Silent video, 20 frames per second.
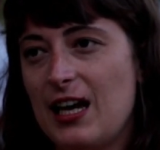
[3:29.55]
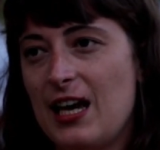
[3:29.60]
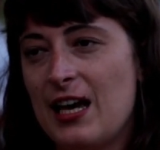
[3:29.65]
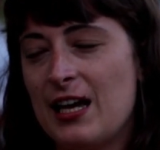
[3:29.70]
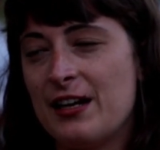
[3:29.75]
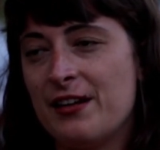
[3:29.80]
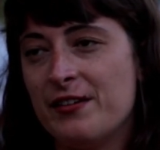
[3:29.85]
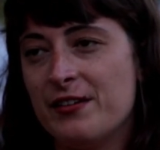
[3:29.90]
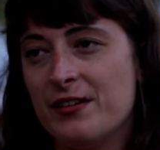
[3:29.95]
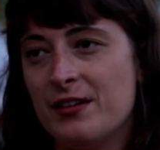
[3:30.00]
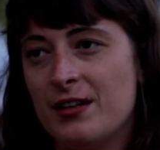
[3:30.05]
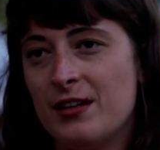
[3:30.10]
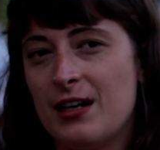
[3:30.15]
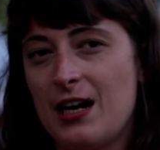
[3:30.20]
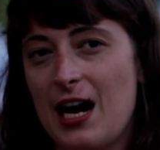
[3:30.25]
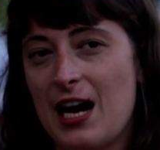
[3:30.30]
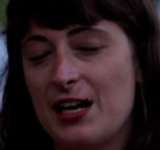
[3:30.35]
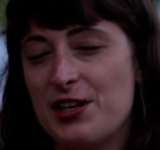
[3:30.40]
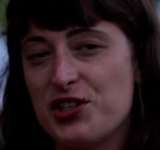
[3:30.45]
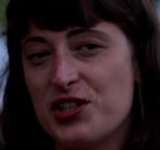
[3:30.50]
and
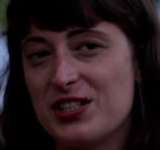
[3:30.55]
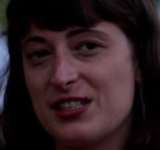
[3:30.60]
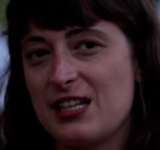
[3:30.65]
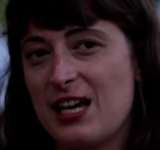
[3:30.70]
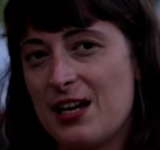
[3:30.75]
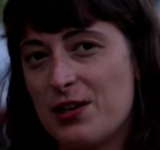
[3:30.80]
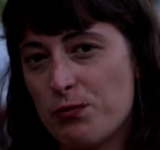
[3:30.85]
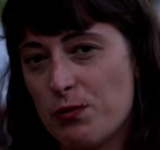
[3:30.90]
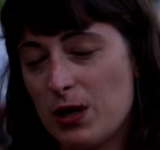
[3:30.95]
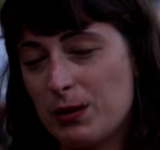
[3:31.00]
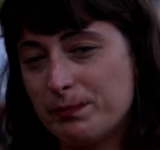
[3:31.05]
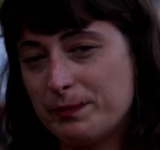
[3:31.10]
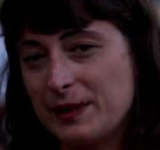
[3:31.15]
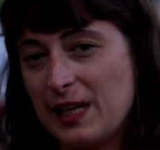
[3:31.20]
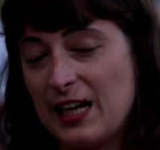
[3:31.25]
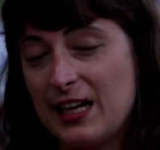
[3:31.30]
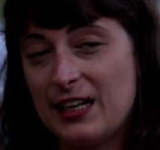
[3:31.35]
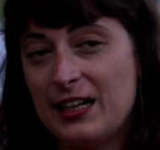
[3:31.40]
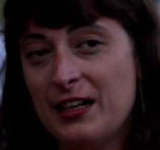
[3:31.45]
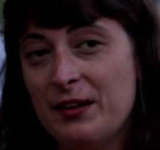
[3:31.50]
I just had one
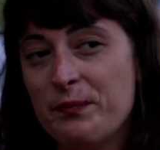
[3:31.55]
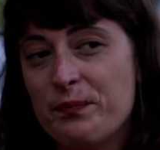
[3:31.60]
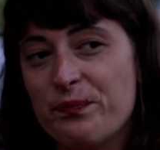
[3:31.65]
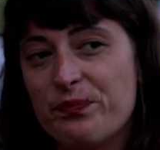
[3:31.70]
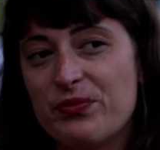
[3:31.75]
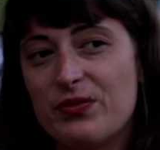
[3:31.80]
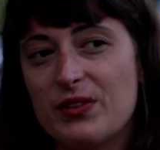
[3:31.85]
plan.